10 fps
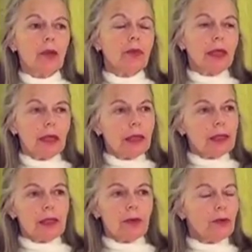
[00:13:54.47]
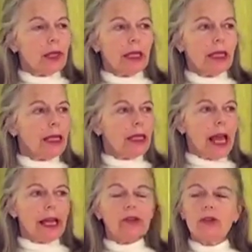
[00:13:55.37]
But it isn't really the
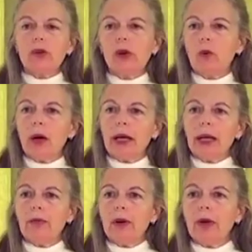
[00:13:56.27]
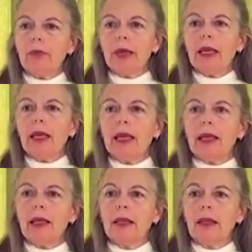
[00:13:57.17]
natural way of our
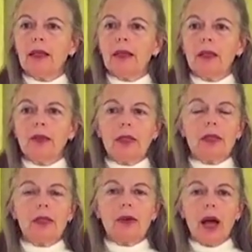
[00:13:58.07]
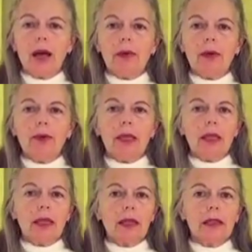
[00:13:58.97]
being to describe
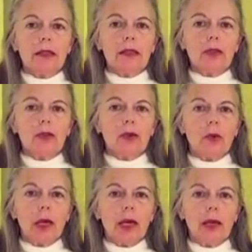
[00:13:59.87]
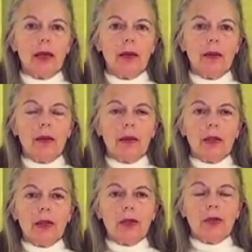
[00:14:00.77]
everything in such a way,
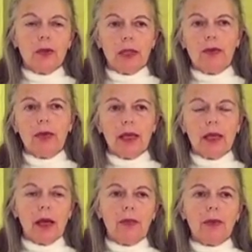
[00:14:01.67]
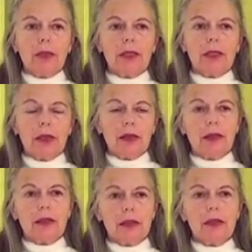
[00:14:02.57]
to divvy it up and say
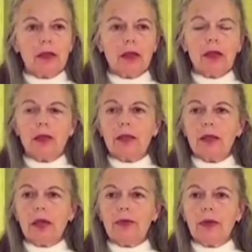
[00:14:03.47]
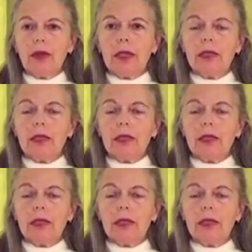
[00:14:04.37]
this is the good stuff and